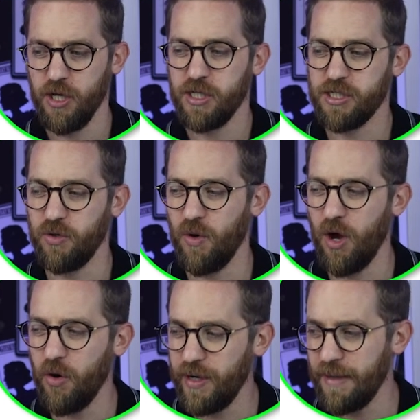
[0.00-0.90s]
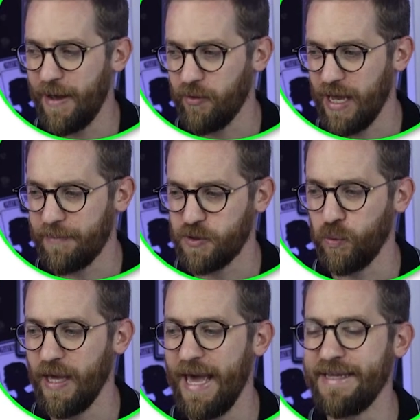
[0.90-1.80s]
So only about capital
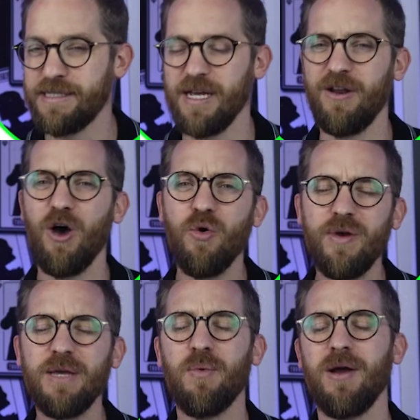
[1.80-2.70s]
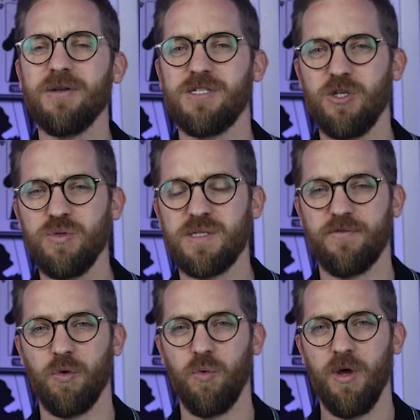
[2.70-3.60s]
gains and only where it's
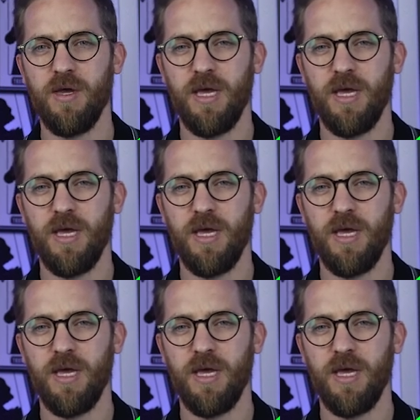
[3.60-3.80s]
useful.